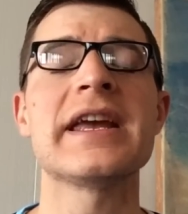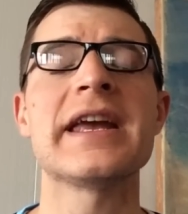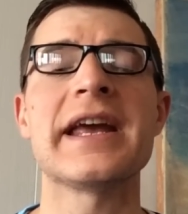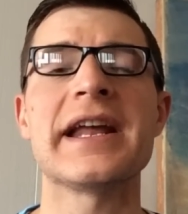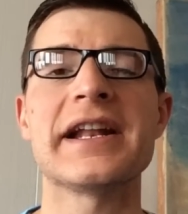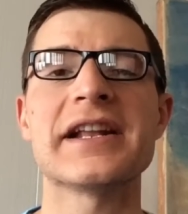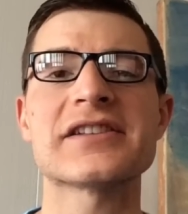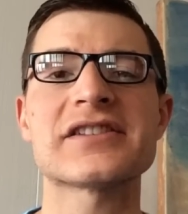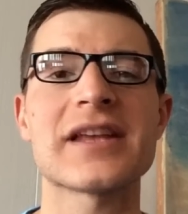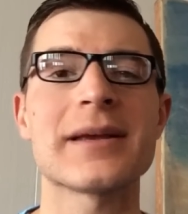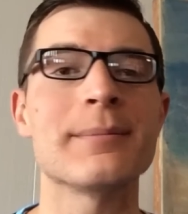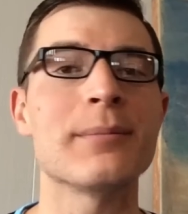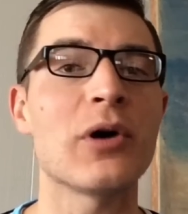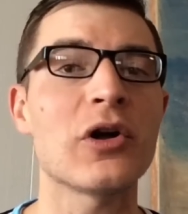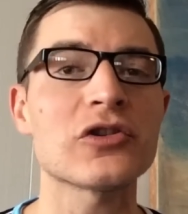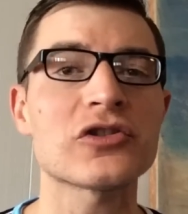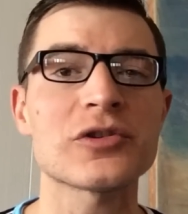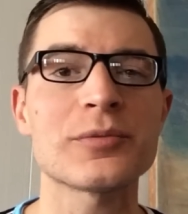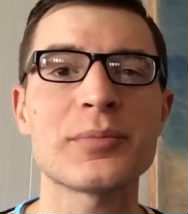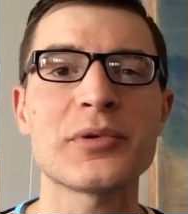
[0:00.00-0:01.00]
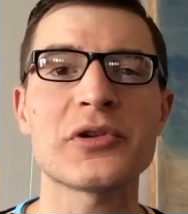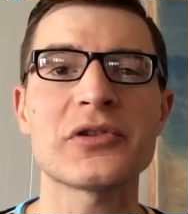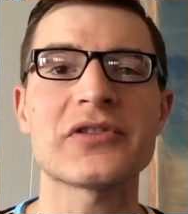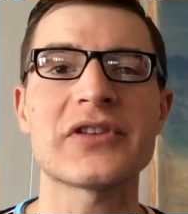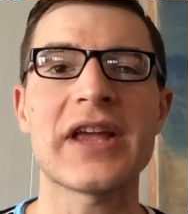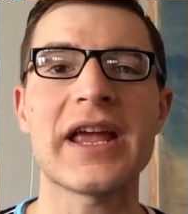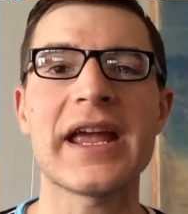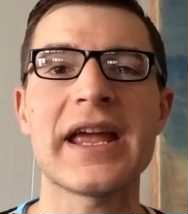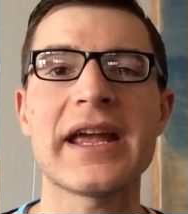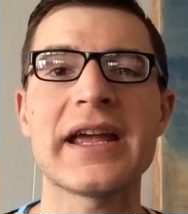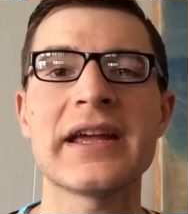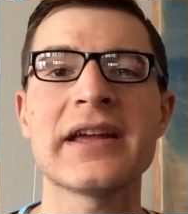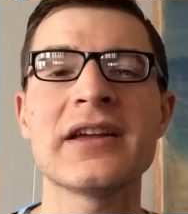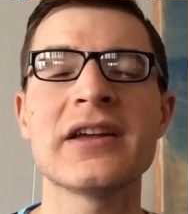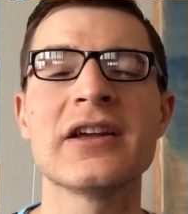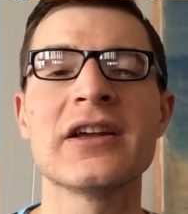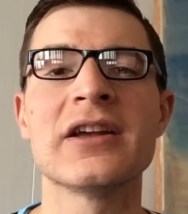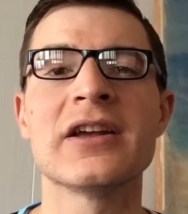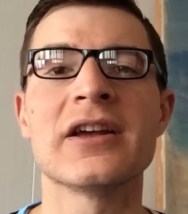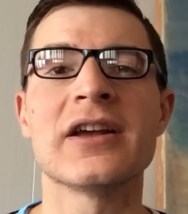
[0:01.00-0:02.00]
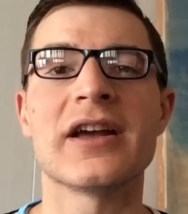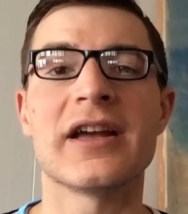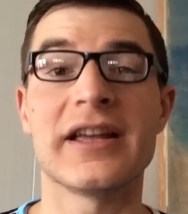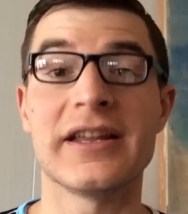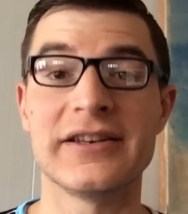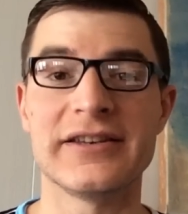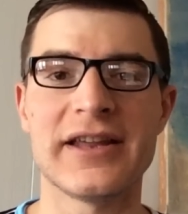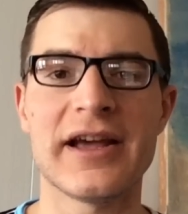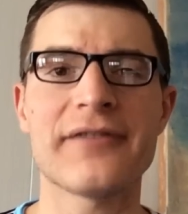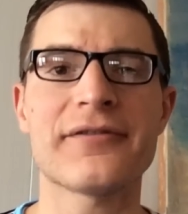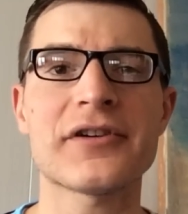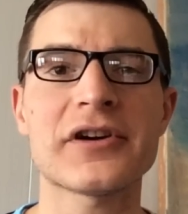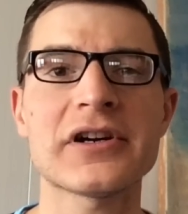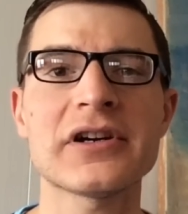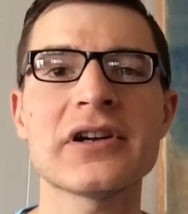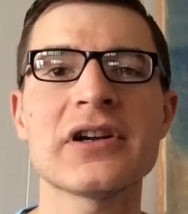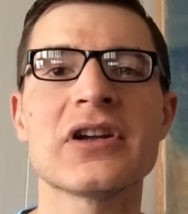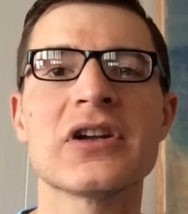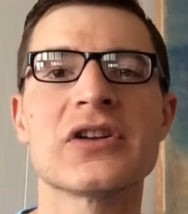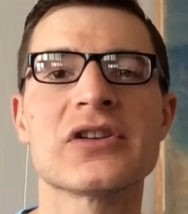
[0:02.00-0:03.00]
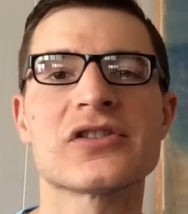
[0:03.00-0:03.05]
It is a multiple day endeavor.